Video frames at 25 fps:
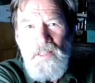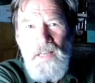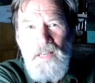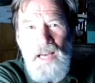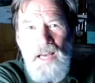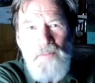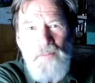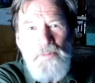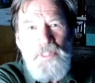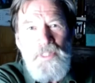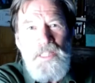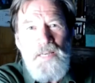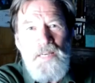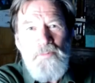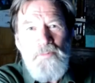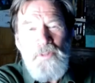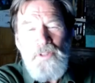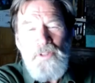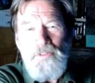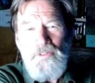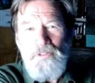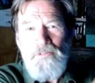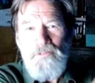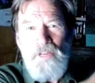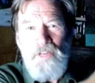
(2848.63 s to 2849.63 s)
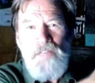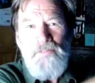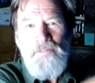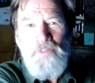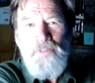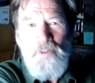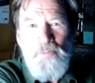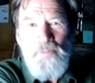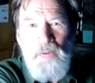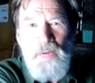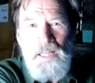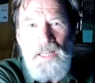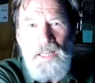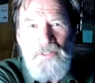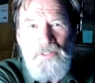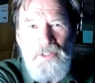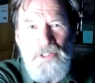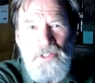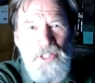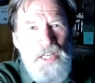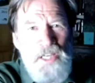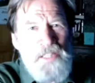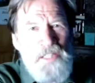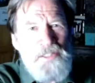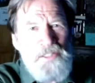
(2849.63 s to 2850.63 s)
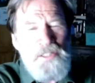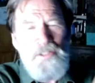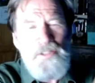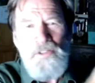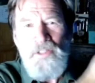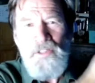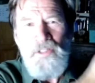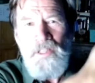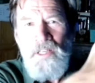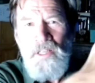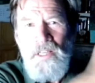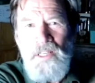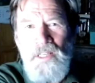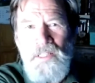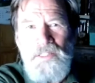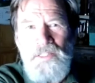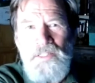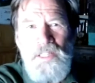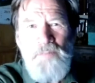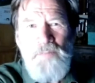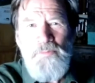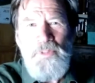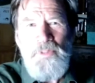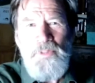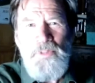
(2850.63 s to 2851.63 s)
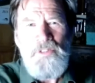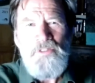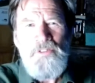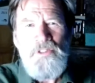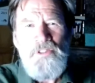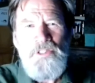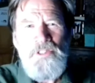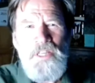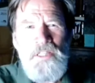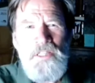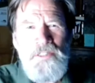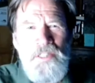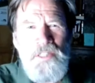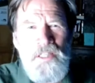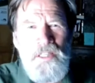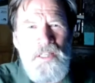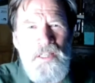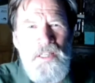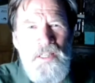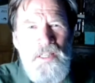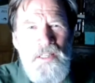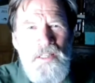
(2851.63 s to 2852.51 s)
habitat, because the rainfall patterns are changing or the temperatures are changing.